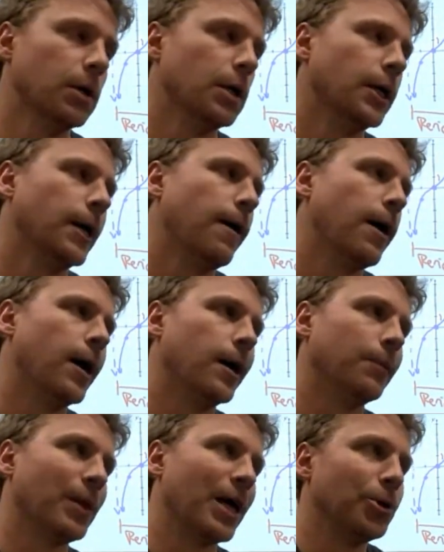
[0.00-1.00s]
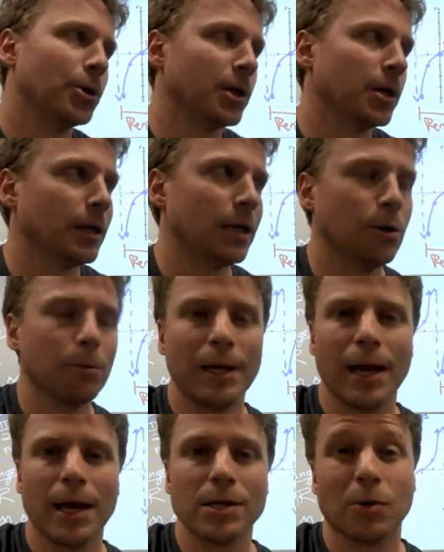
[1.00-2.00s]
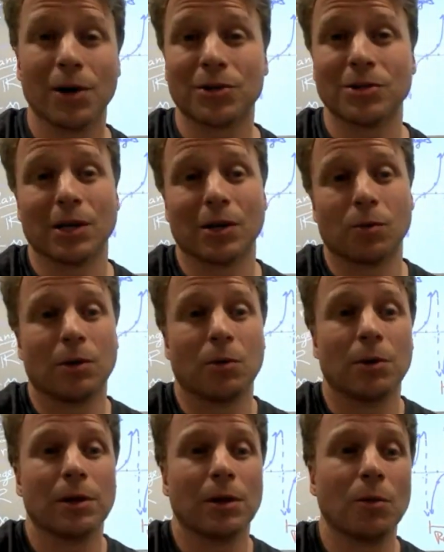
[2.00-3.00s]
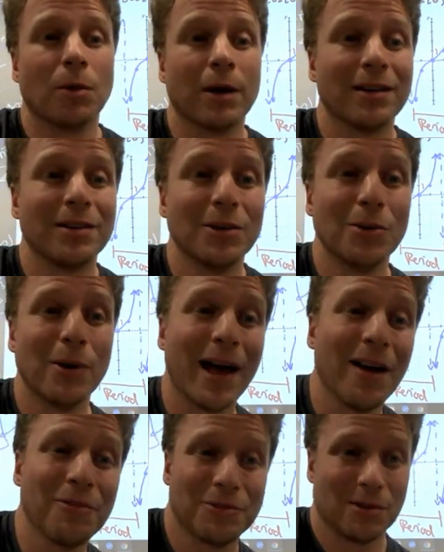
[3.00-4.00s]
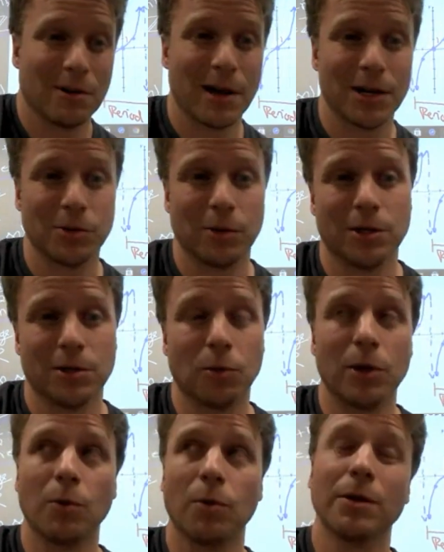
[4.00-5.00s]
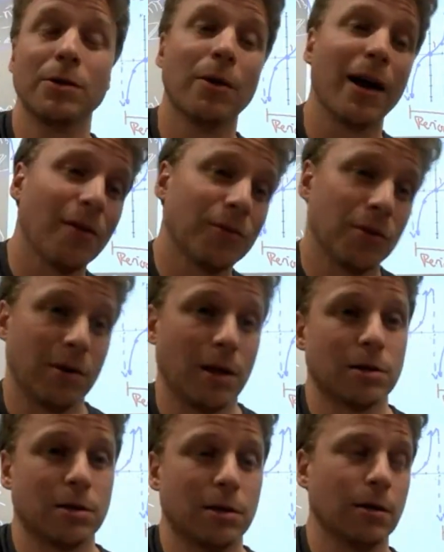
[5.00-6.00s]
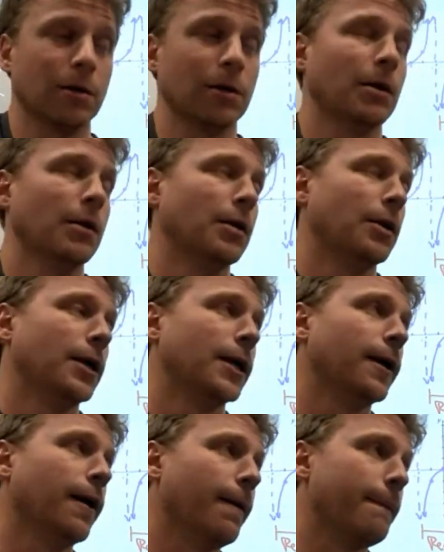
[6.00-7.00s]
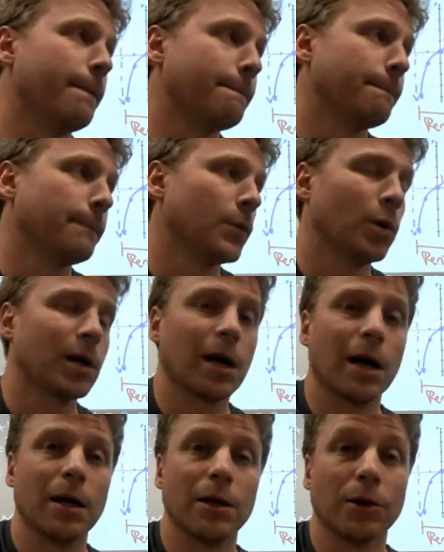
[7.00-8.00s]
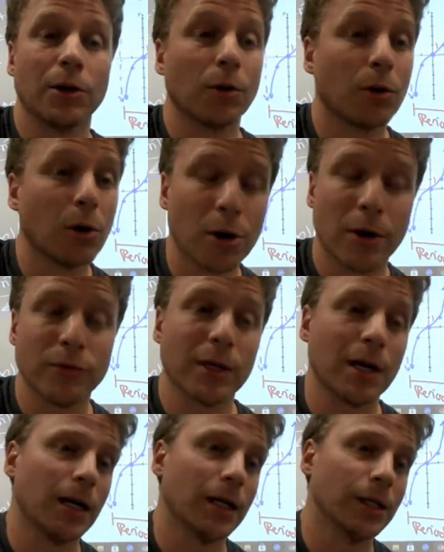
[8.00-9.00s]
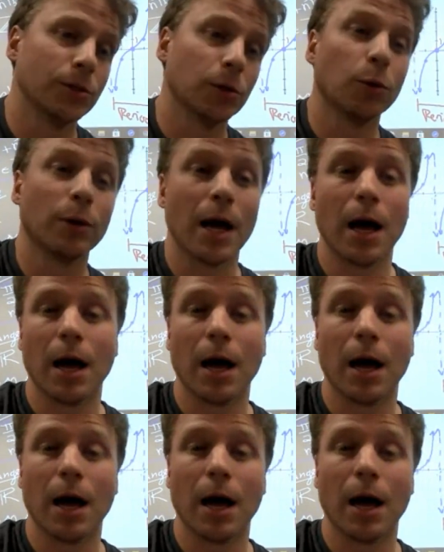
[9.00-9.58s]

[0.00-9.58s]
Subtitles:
And you're going to hear me ask questions like, well, what do you want to do after graduation? What do you want to do after next year? Are you going off to college or not?